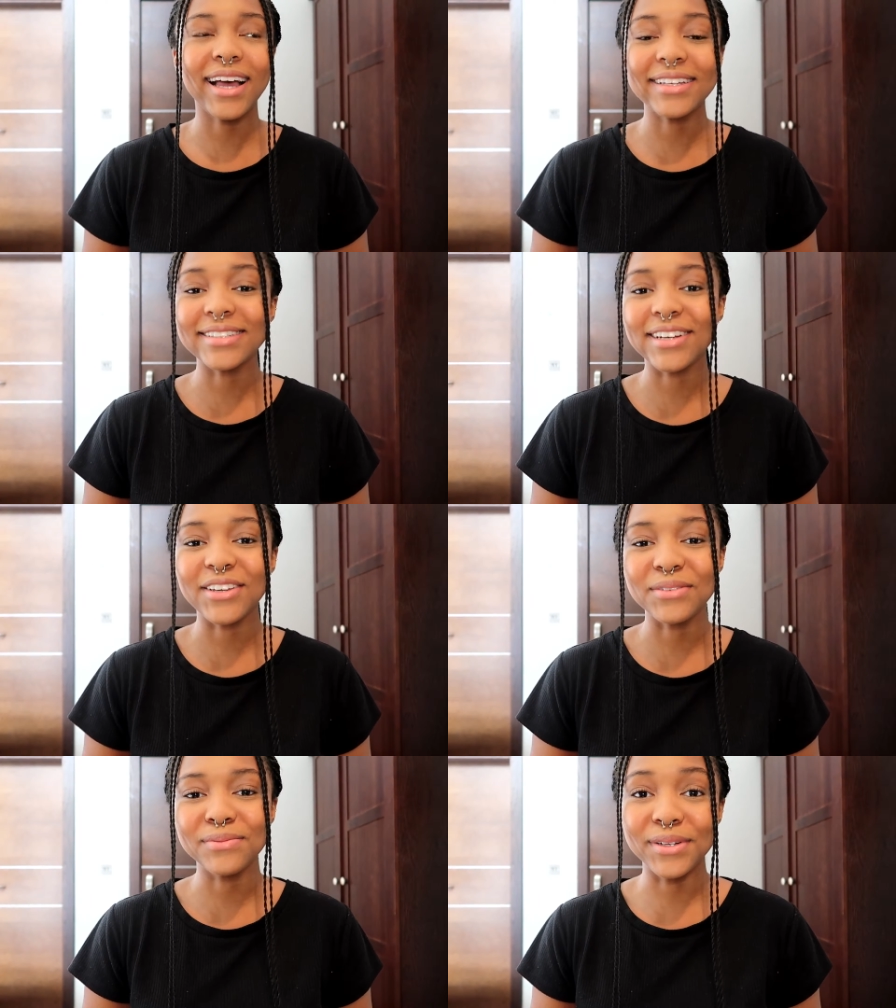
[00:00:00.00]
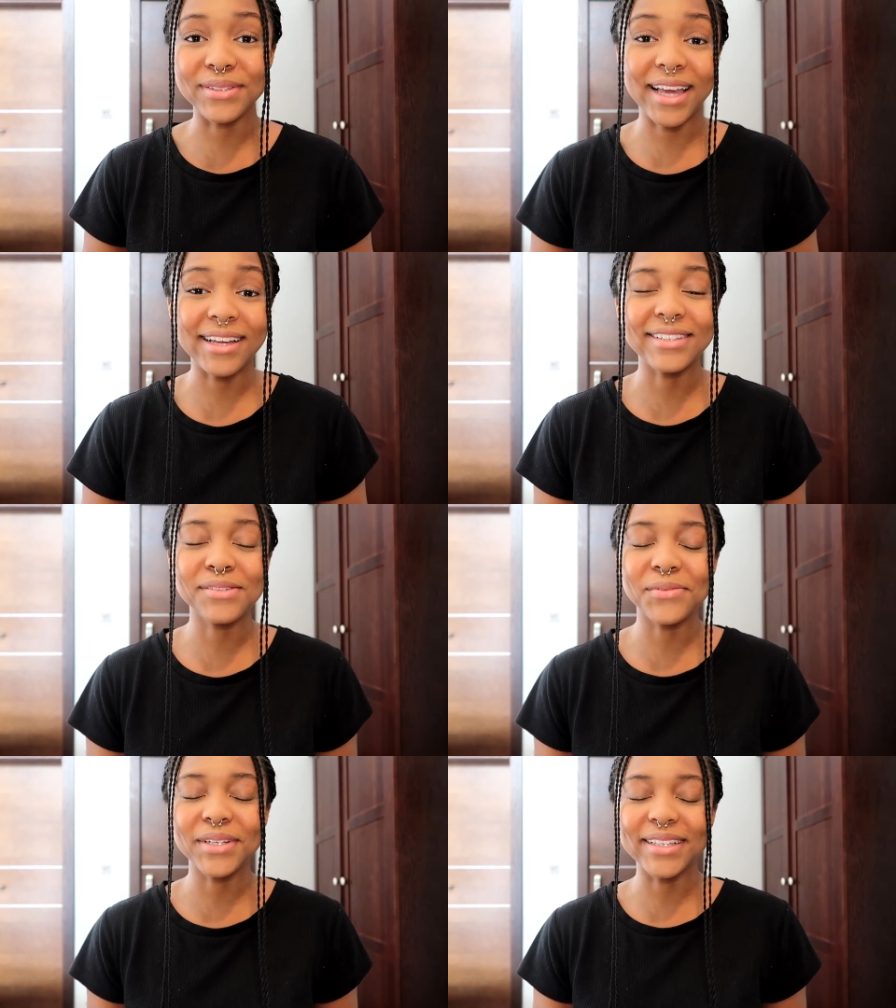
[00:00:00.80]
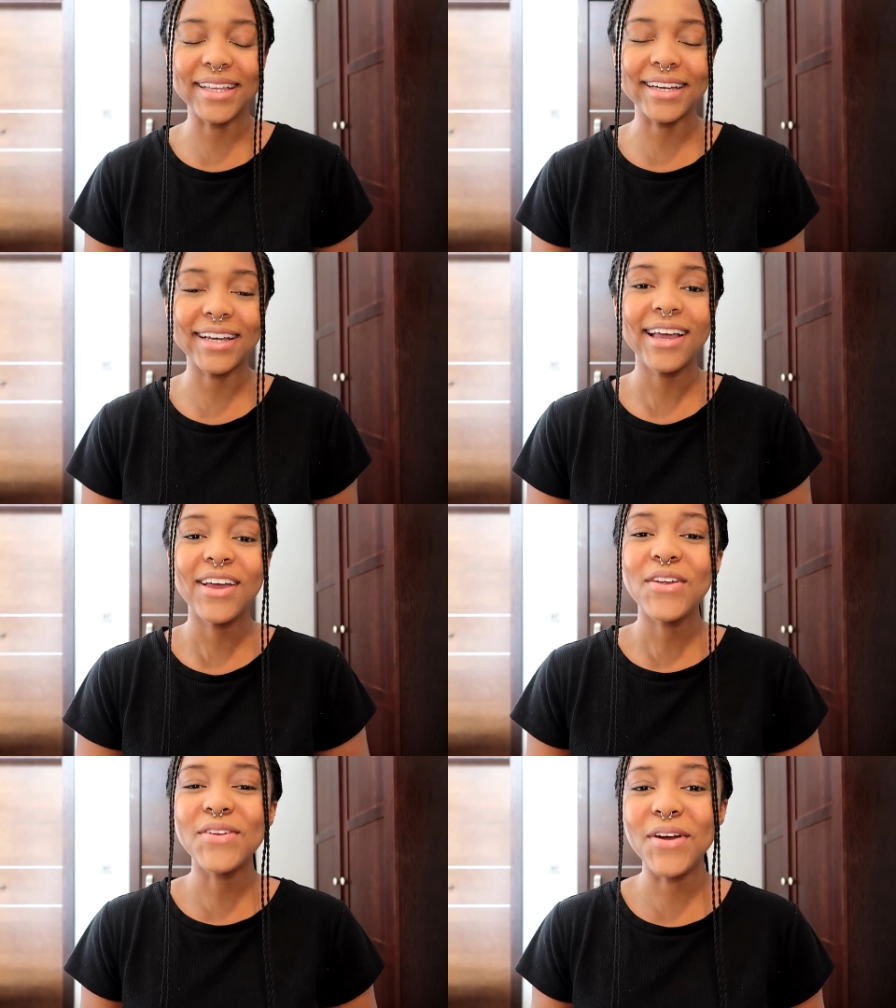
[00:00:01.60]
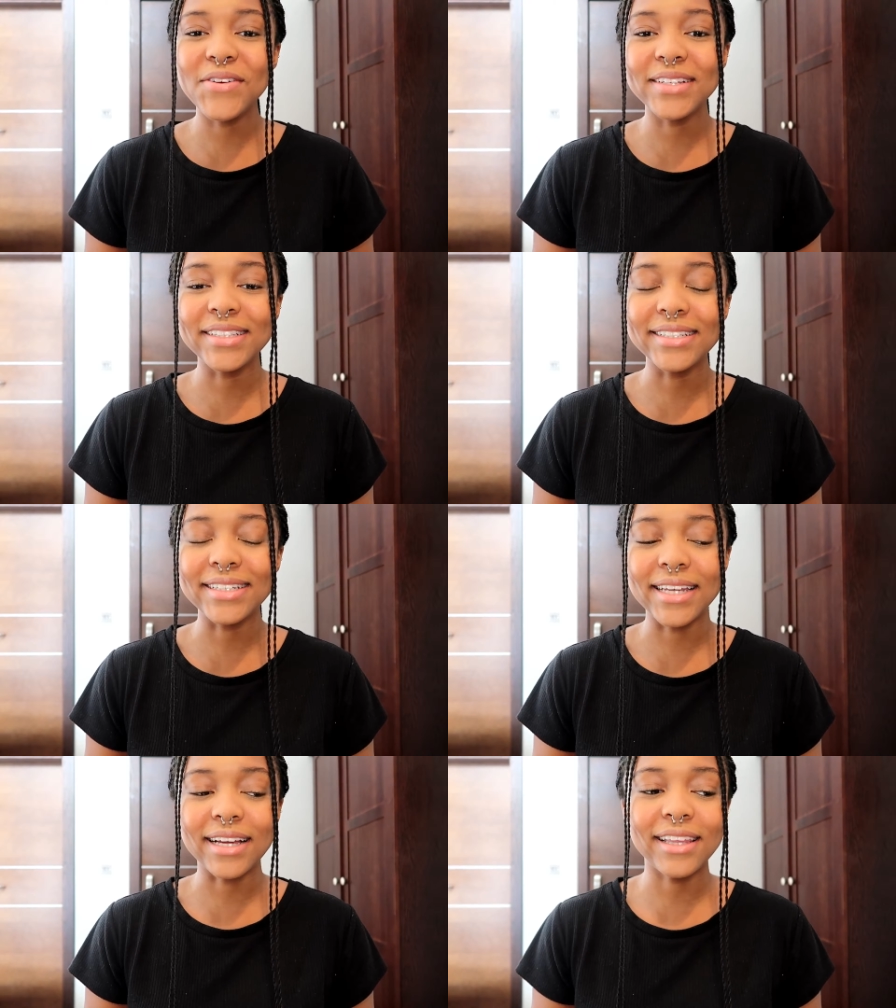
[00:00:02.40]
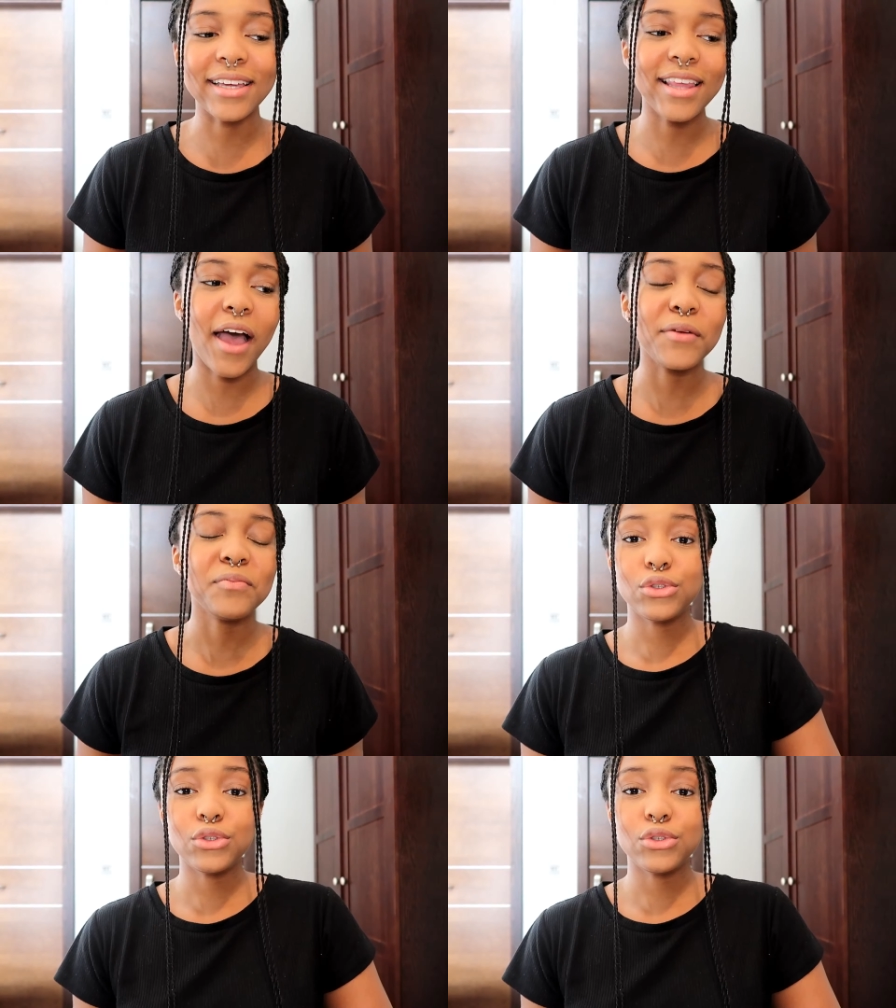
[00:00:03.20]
I study computer science. I'm really like not really into tech like that.